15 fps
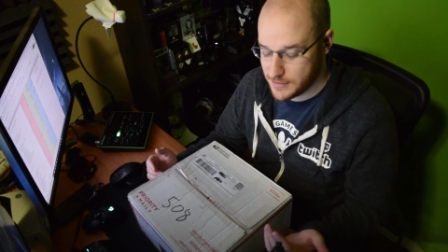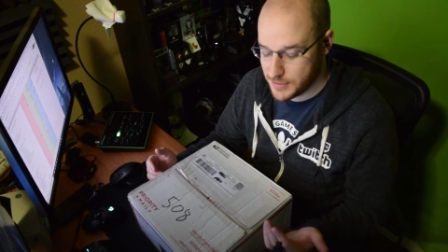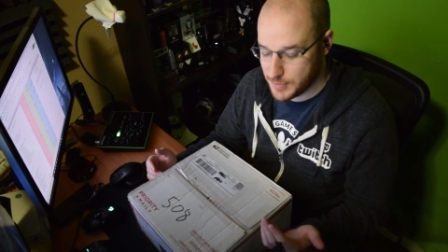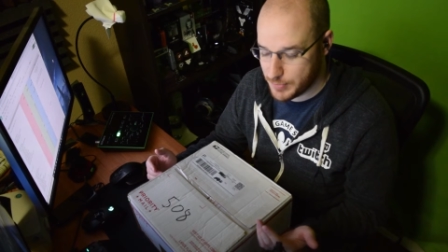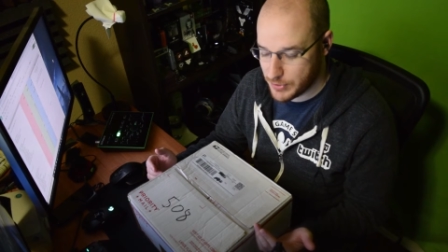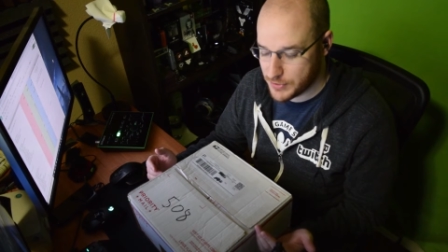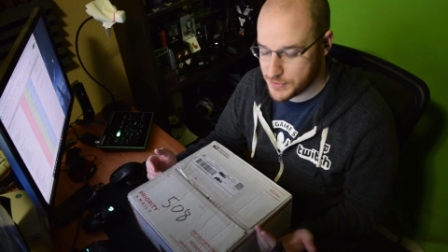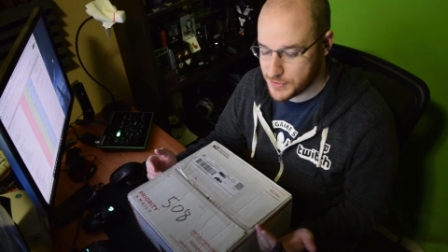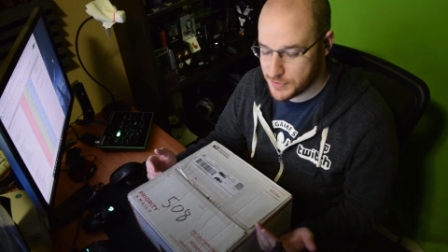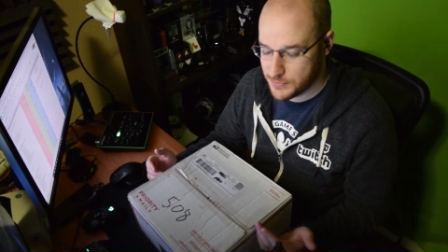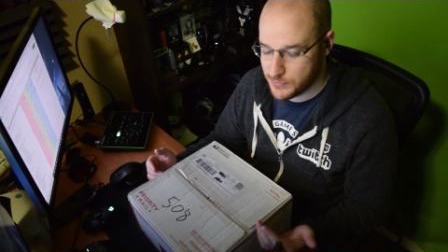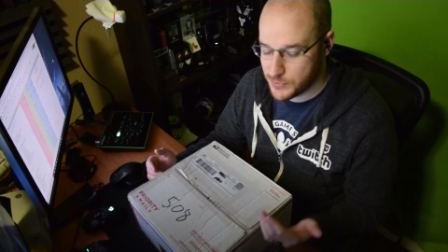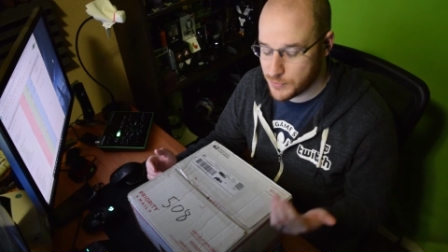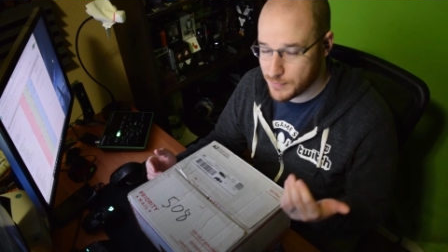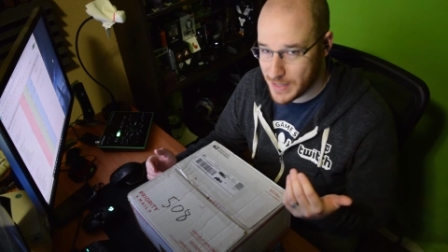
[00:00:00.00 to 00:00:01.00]
the
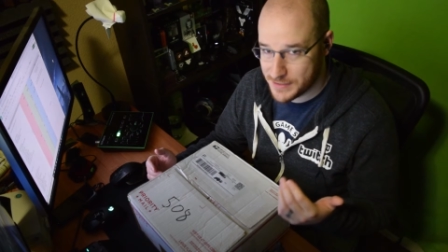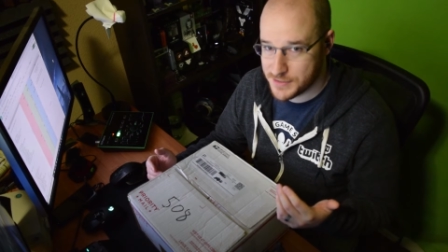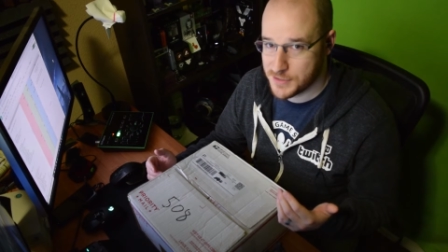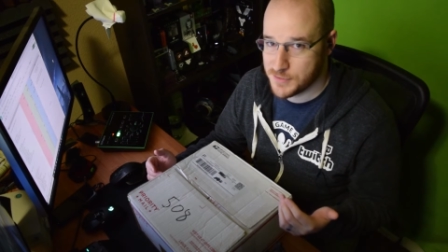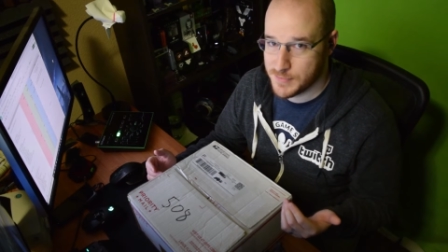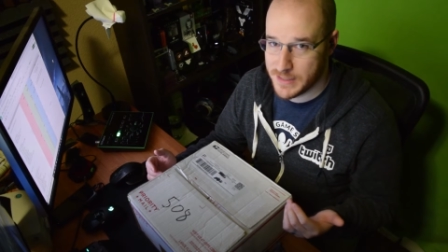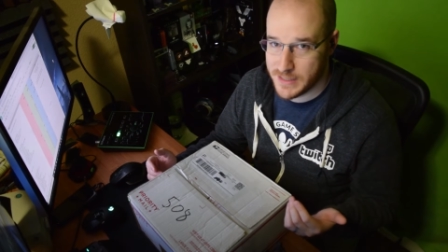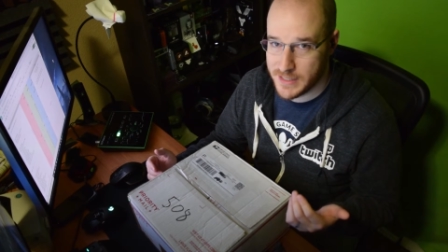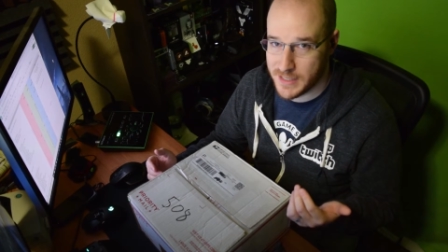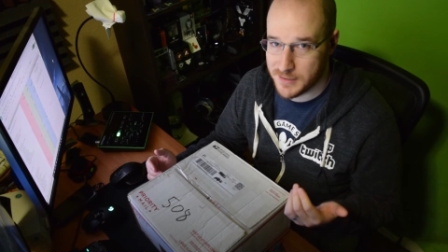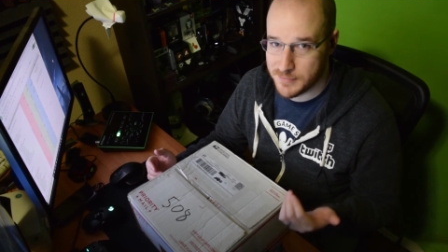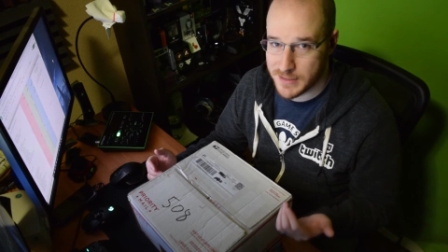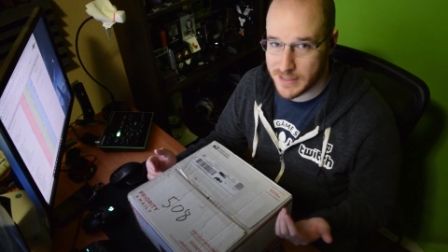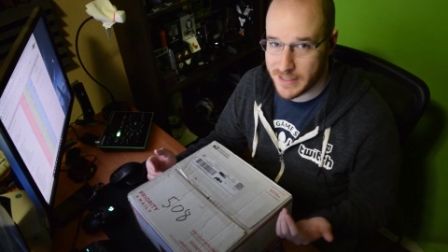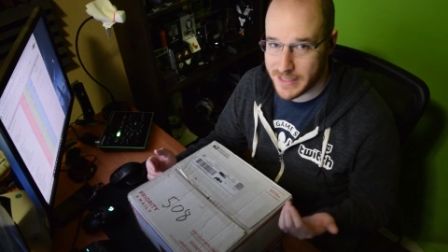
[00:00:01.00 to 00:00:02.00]
person will message me
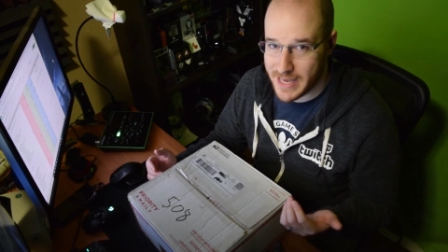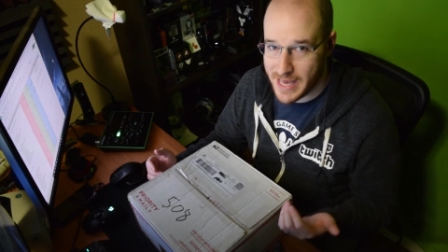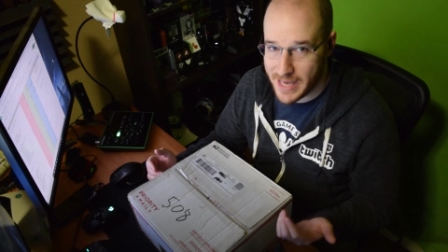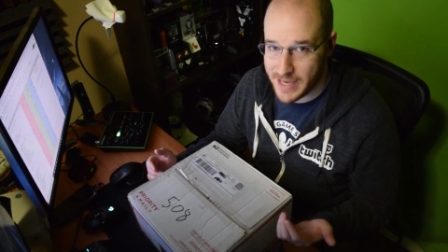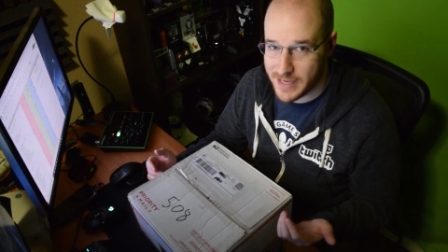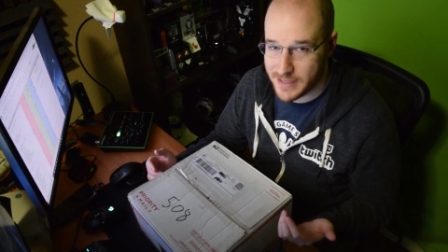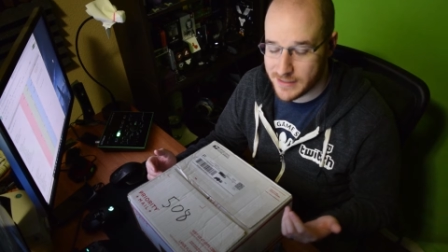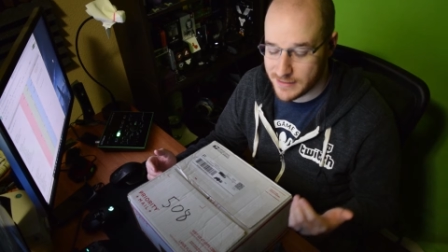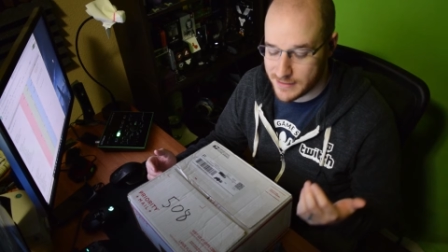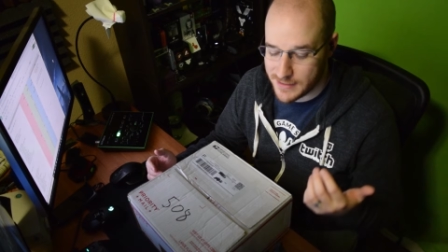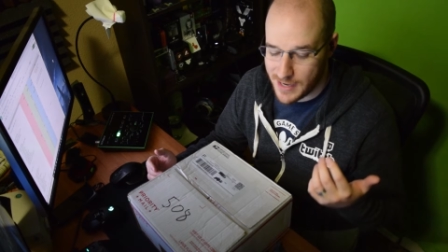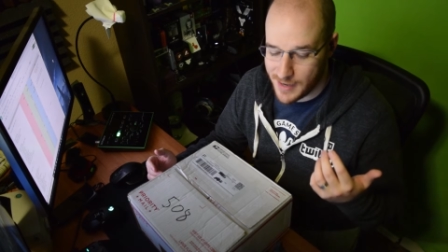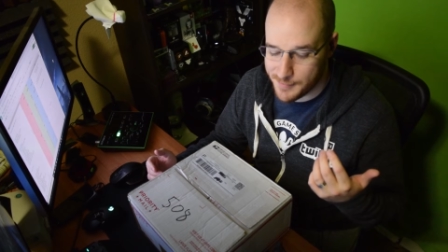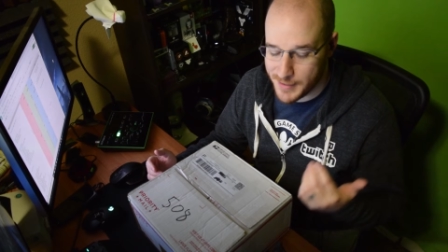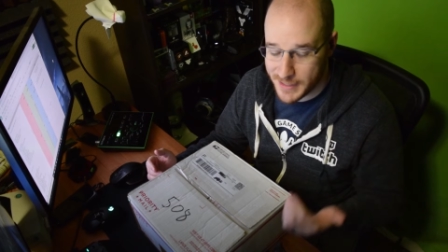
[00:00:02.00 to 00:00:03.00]
and be like, hey,
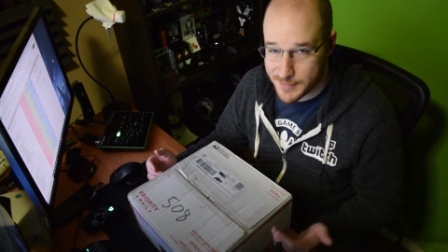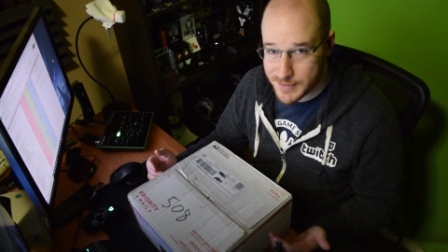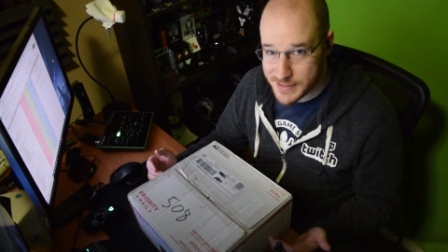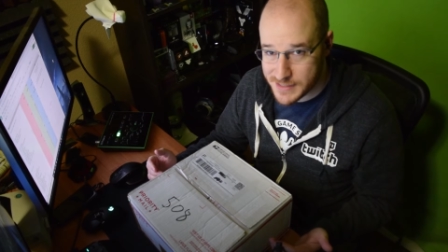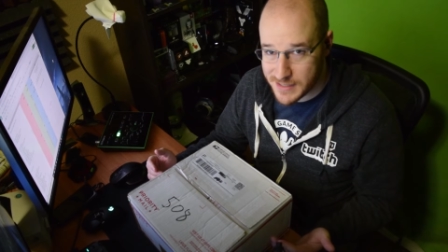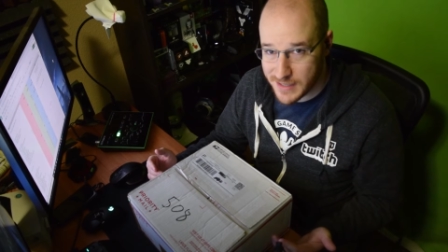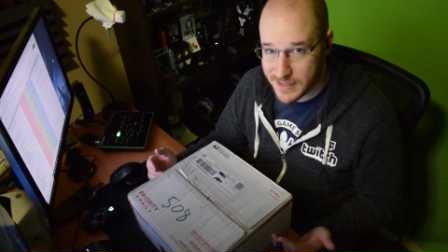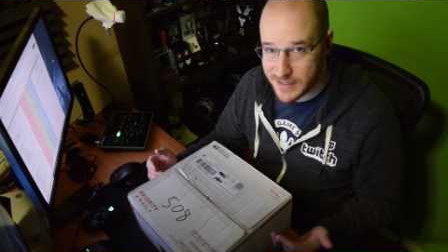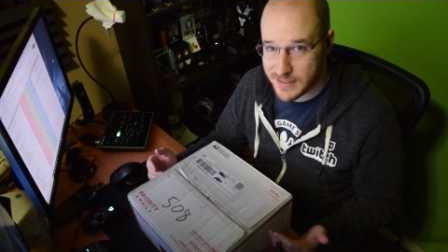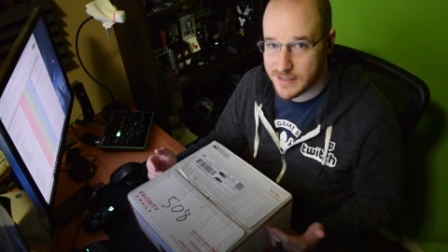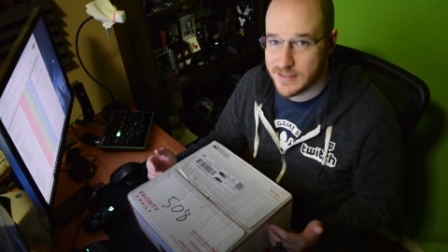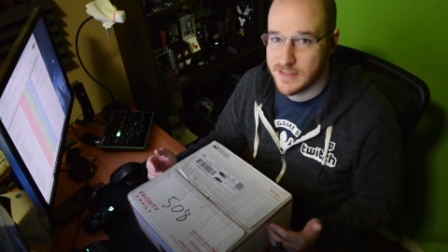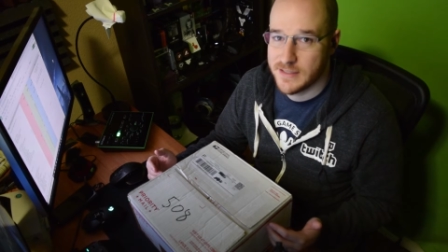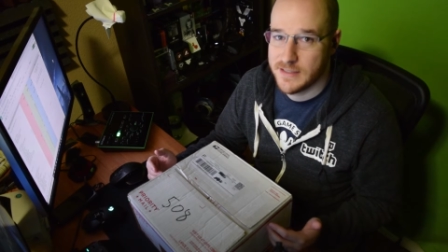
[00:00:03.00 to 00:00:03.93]
I made a mistake.